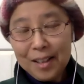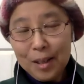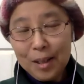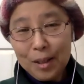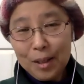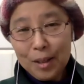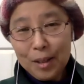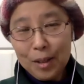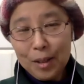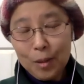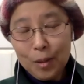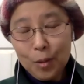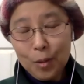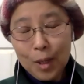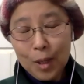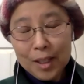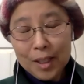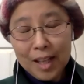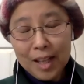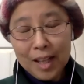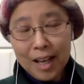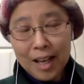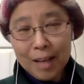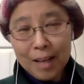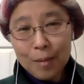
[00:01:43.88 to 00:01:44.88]
what
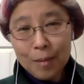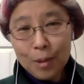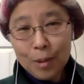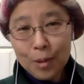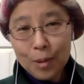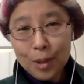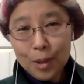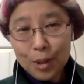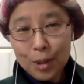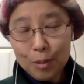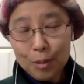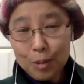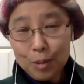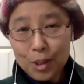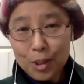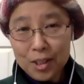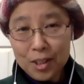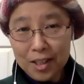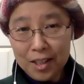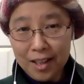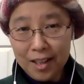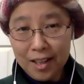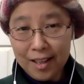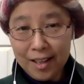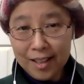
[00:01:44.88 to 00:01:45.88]
I'm going to
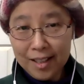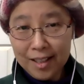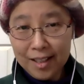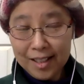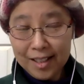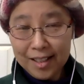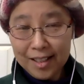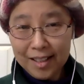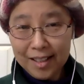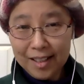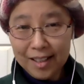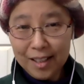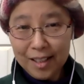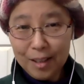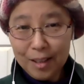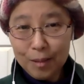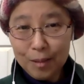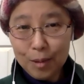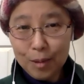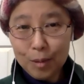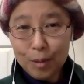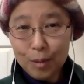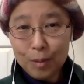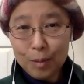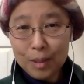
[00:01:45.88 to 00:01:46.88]
present will
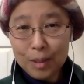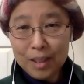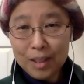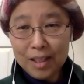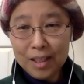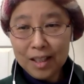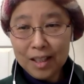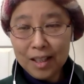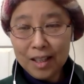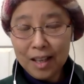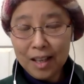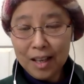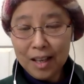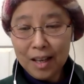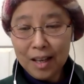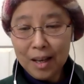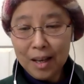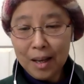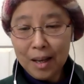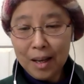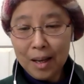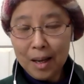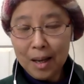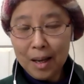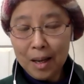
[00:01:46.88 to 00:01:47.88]
be
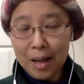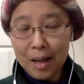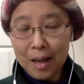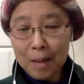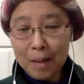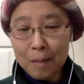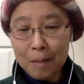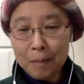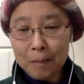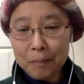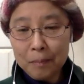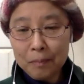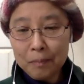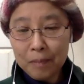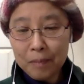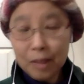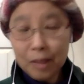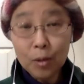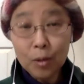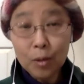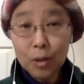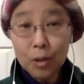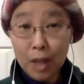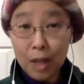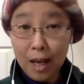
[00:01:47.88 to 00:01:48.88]

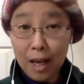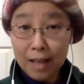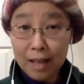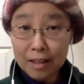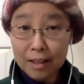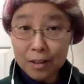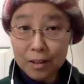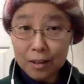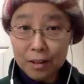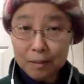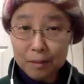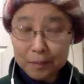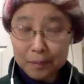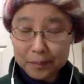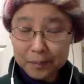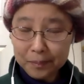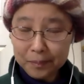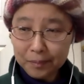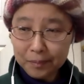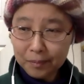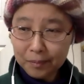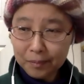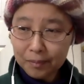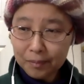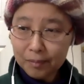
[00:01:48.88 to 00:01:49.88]
collage.
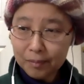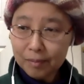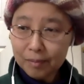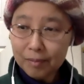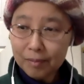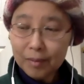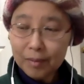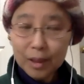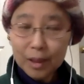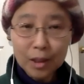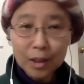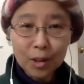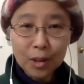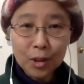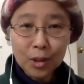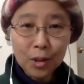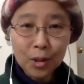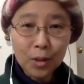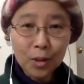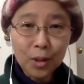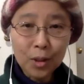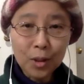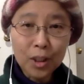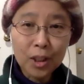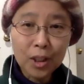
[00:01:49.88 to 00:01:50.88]
So
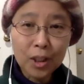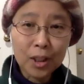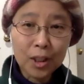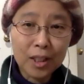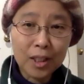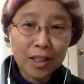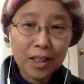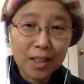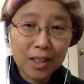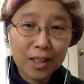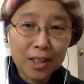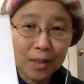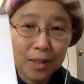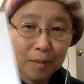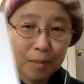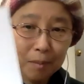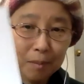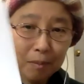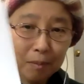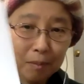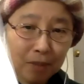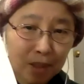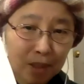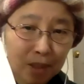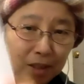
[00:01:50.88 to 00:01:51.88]
here is
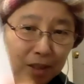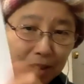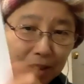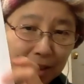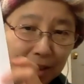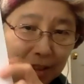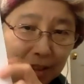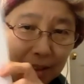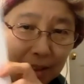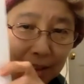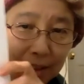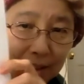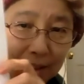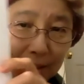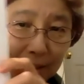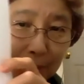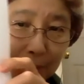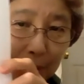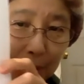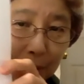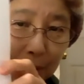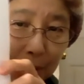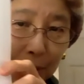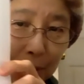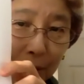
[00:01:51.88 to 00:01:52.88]
my
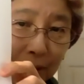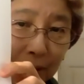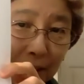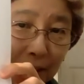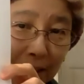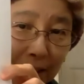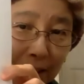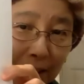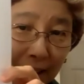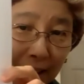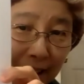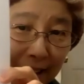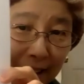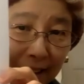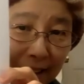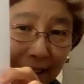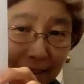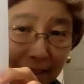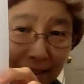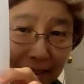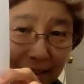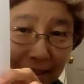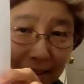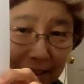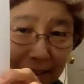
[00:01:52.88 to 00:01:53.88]
friend and I,
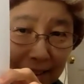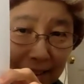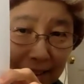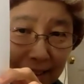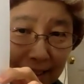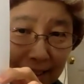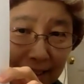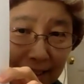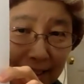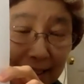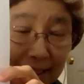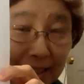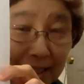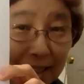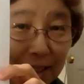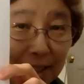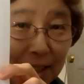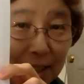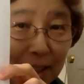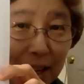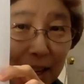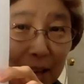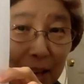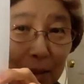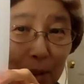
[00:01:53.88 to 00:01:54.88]
just
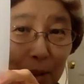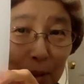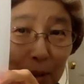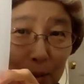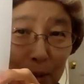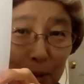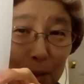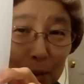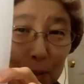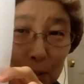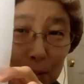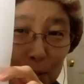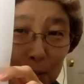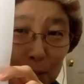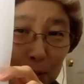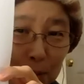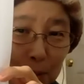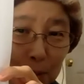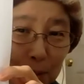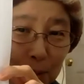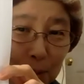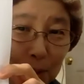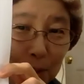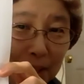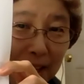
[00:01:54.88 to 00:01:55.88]
after we performed
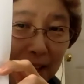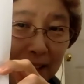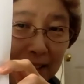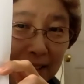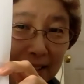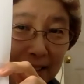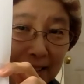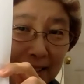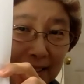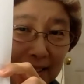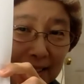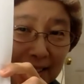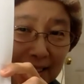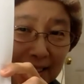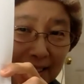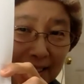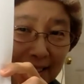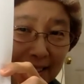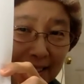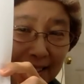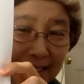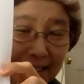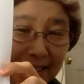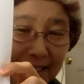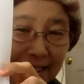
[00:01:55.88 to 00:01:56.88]
together.
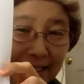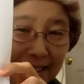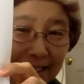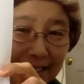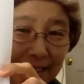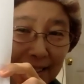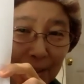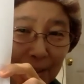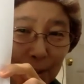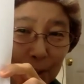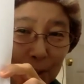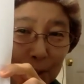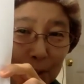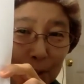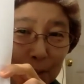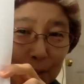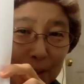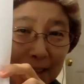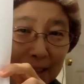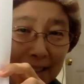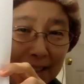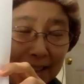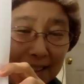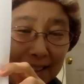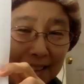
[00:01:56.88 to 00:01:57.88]
We were
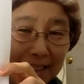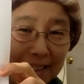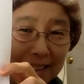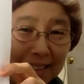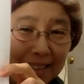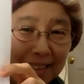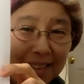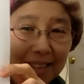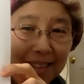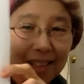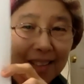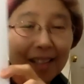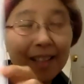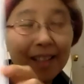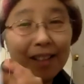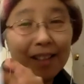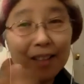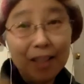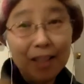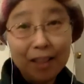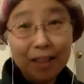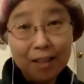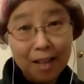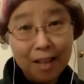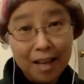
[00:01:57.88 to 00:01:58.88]
smiling, and he
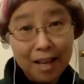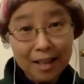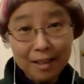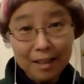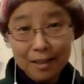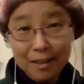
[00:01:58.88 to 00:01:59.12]
died.